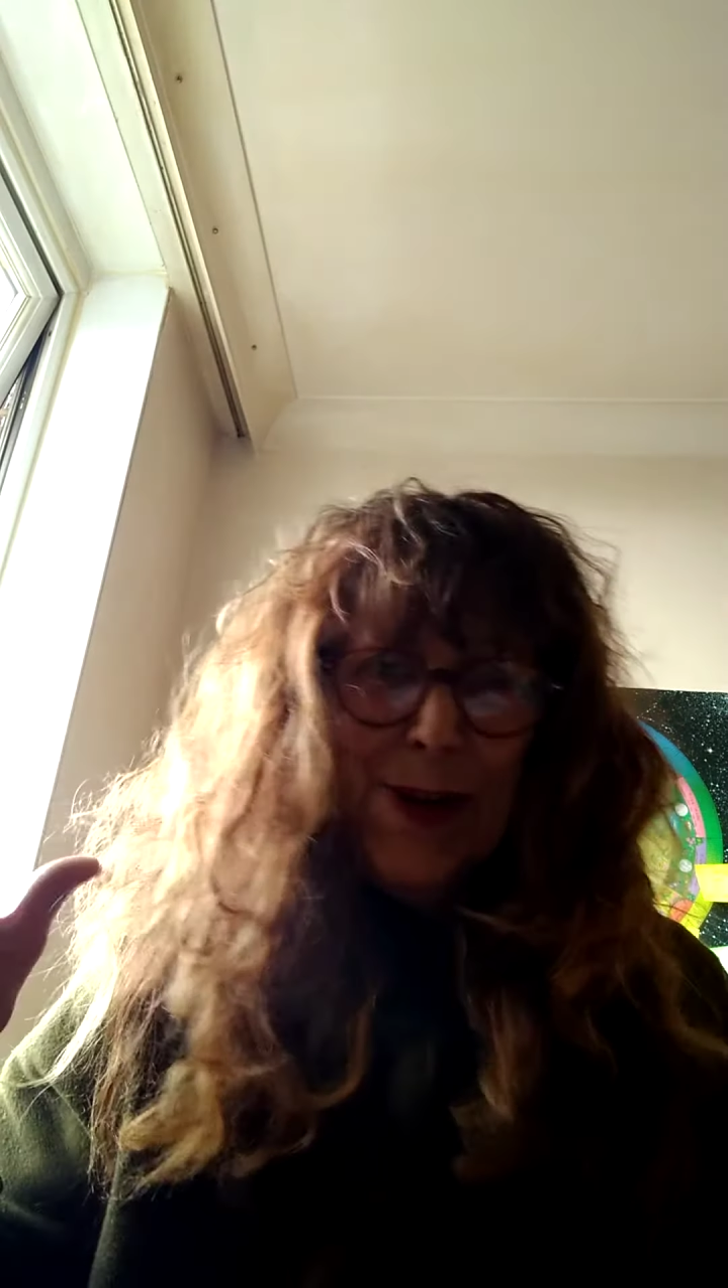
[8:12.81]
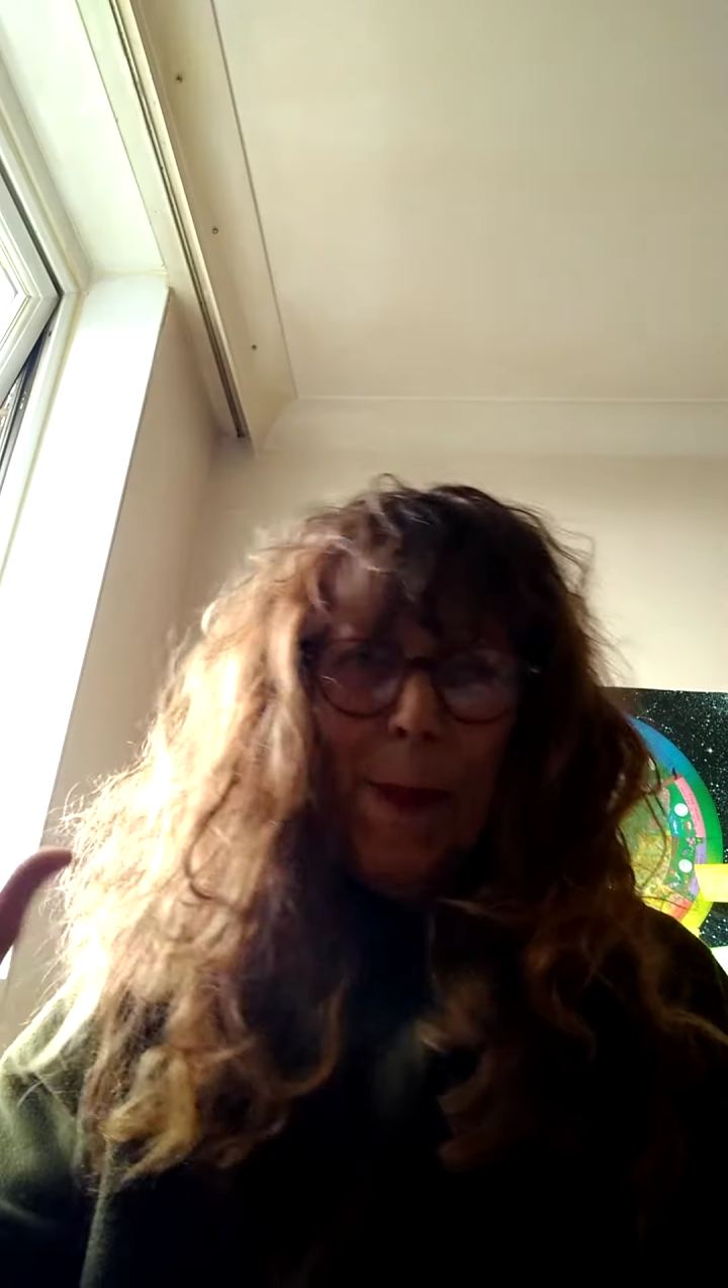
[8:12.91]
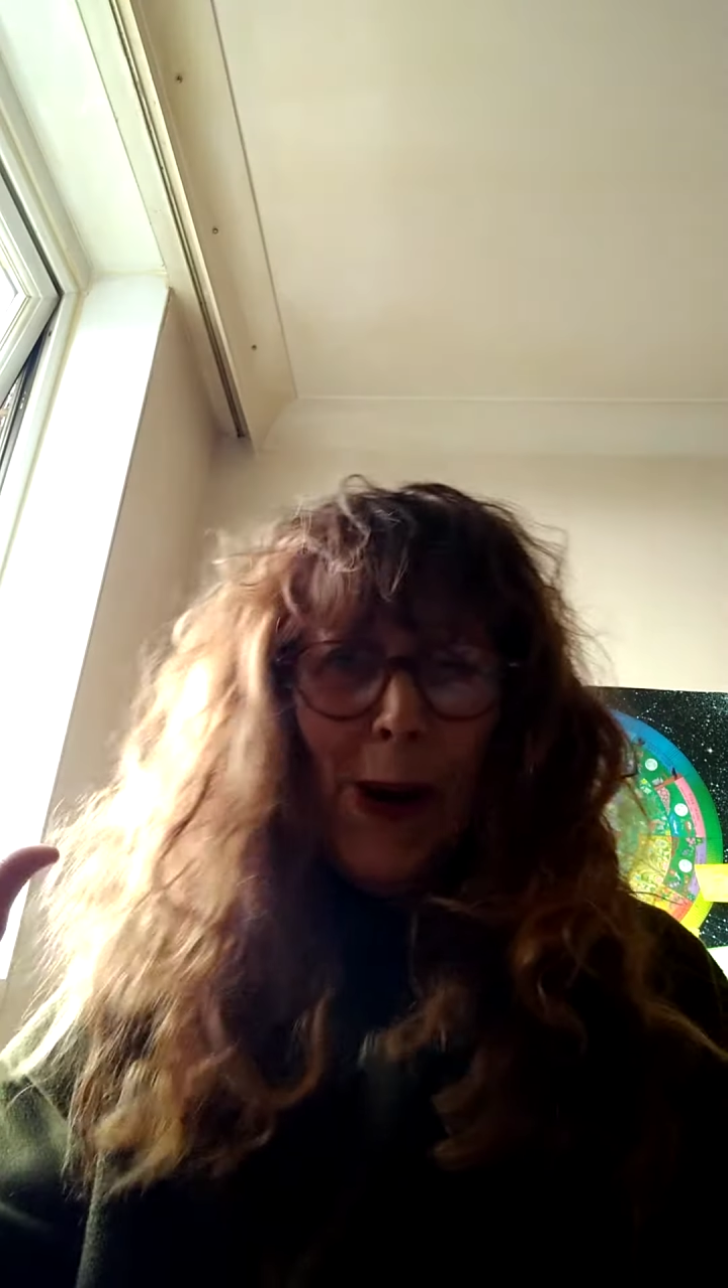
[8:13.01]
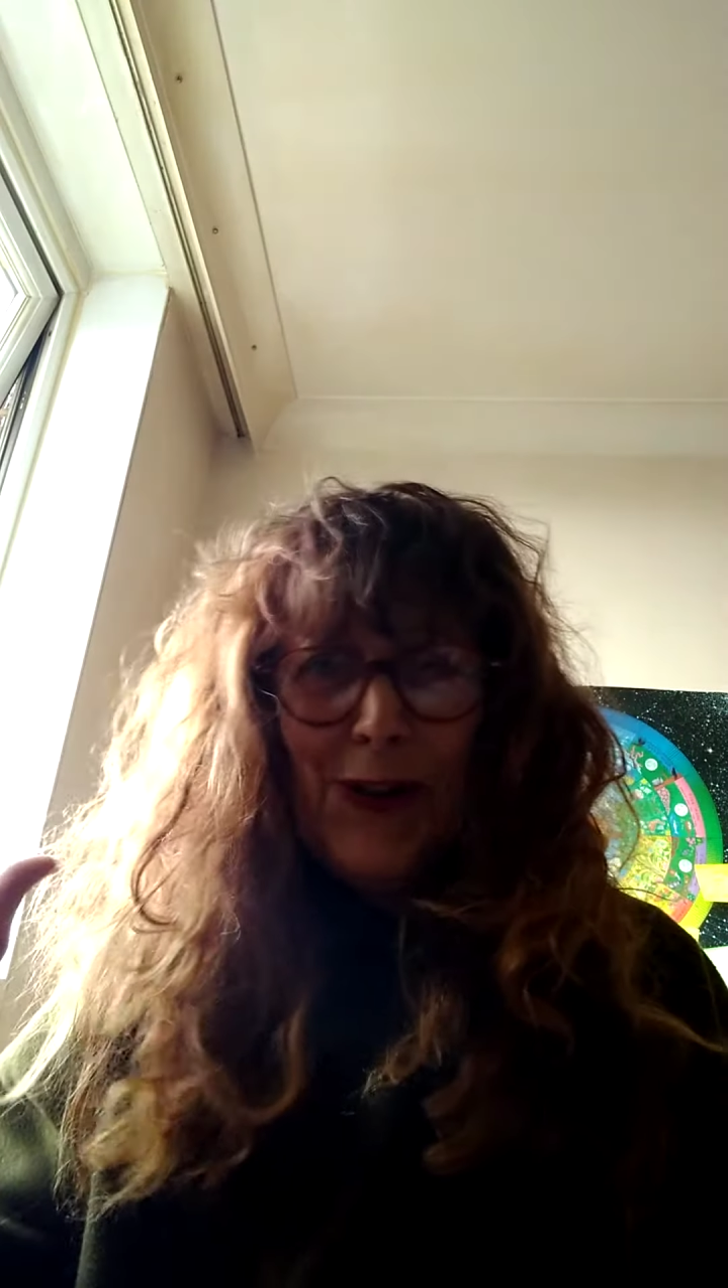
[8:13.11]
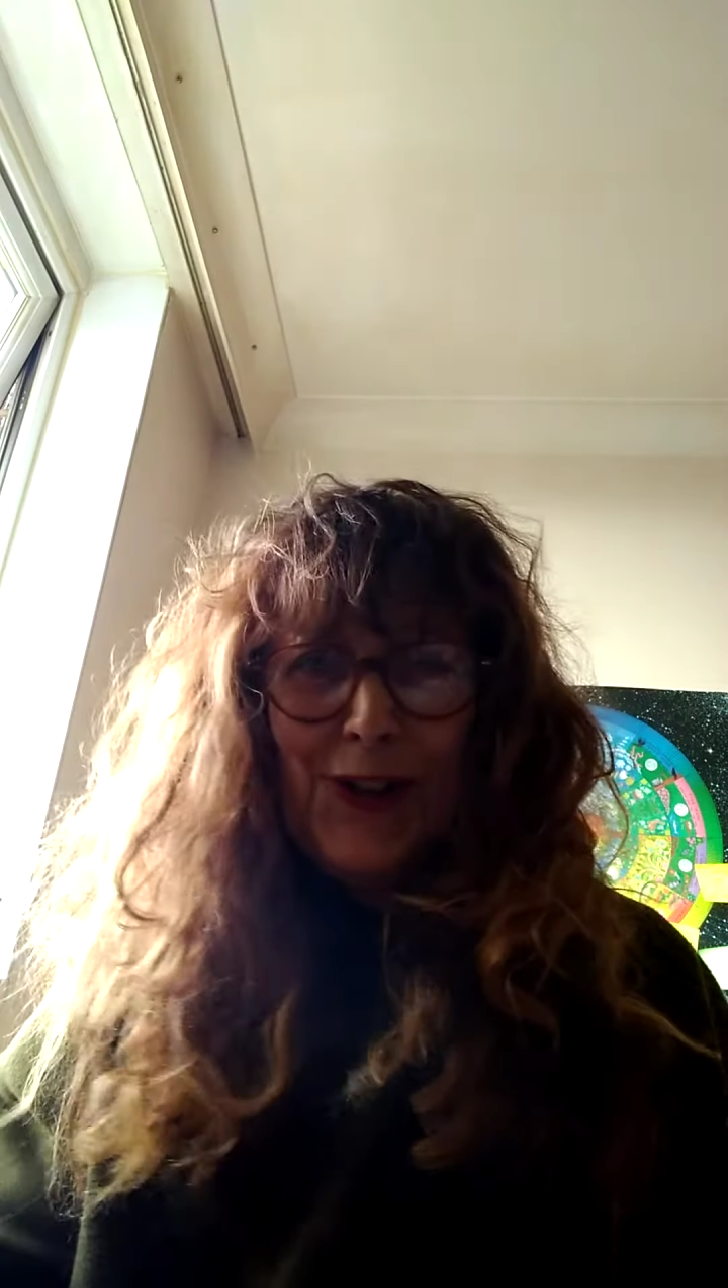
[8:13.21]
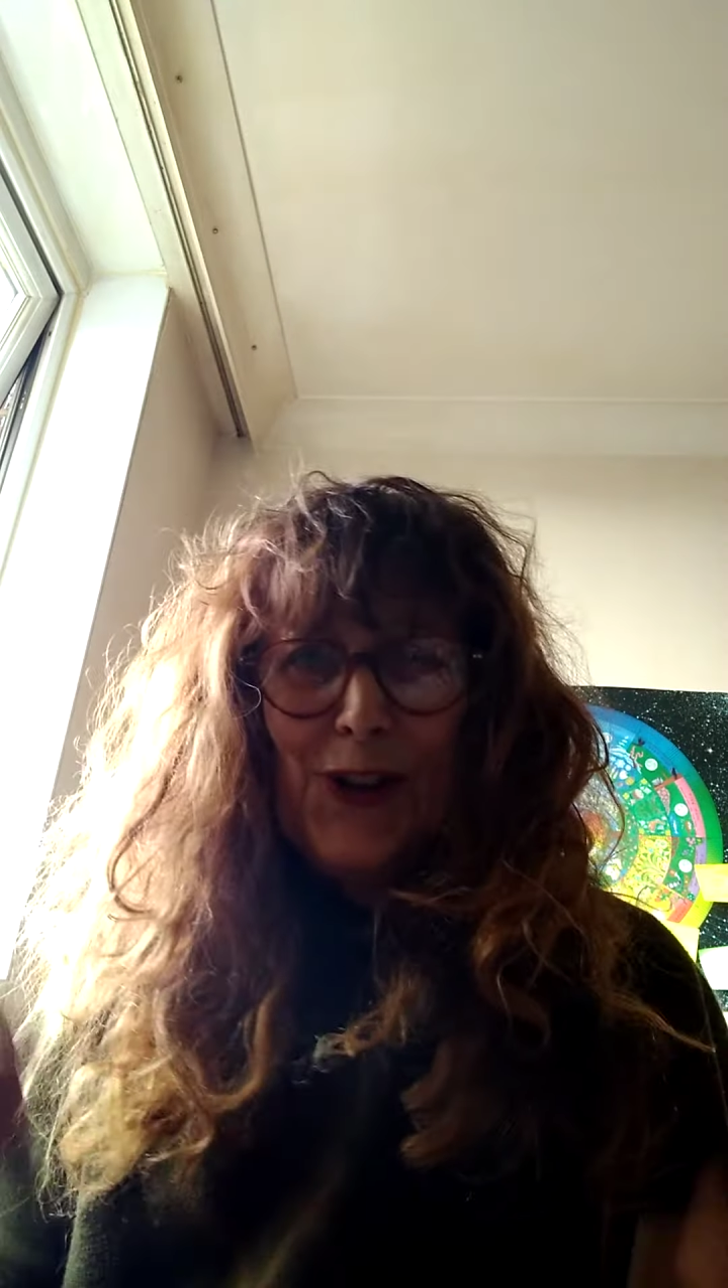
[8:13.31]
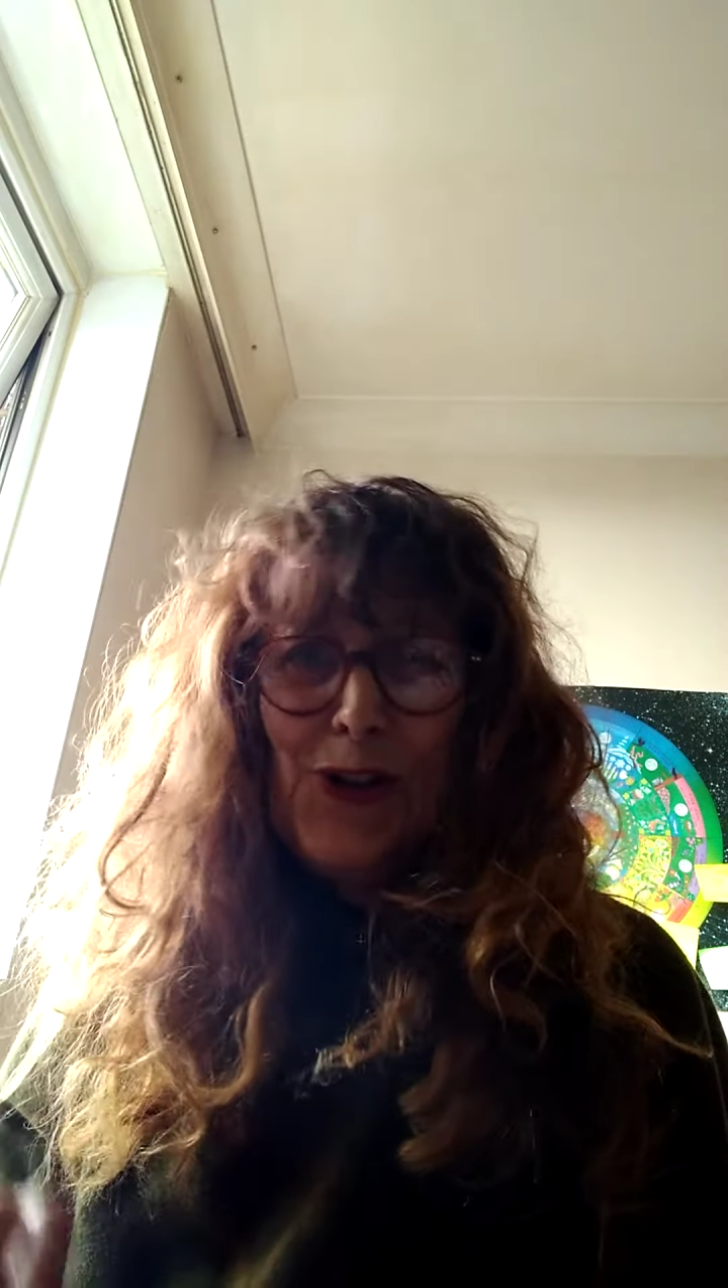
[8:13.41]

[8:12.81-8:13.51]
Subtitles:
to